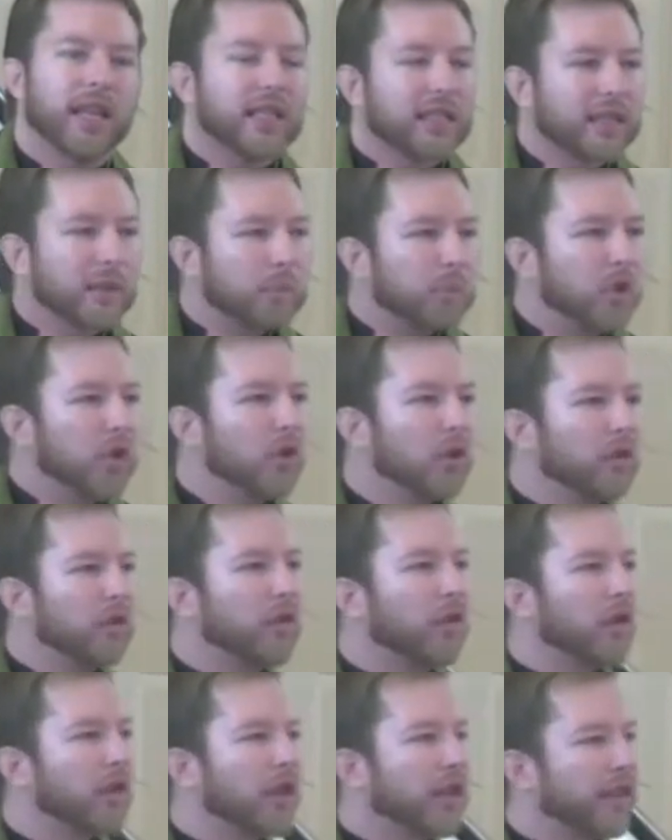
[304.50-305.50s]
It is a
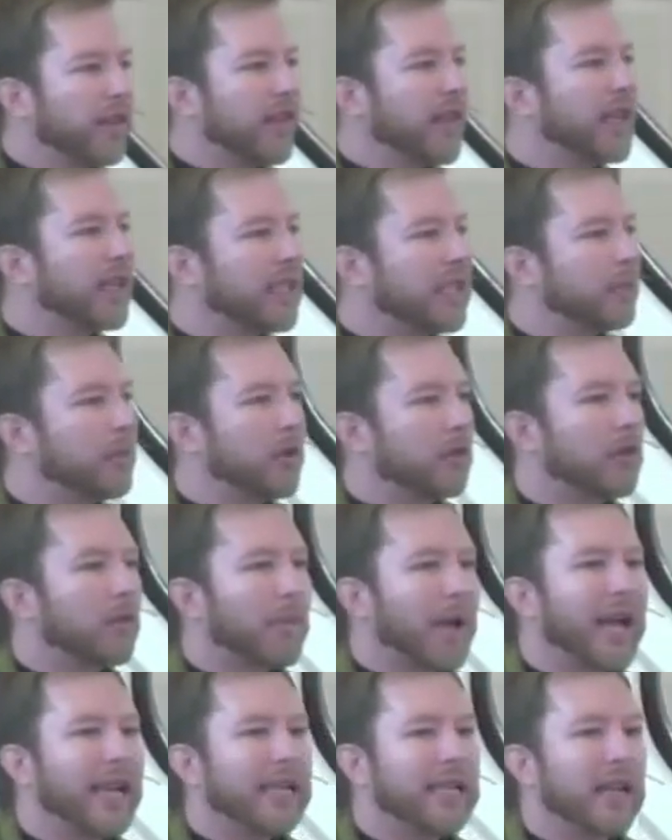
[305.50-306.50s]
beautiful thing to be
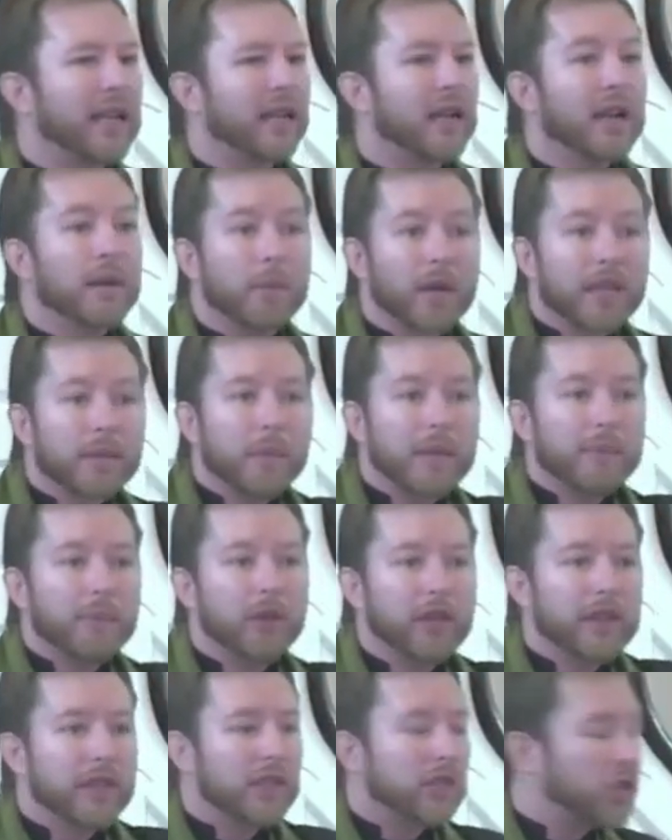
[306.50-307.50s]
reminded by the
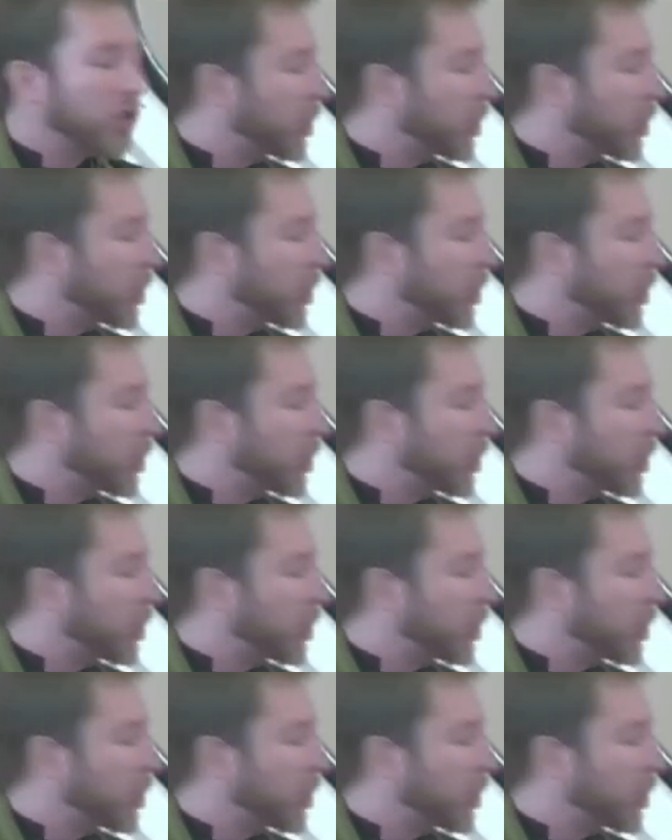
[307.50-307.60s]
people in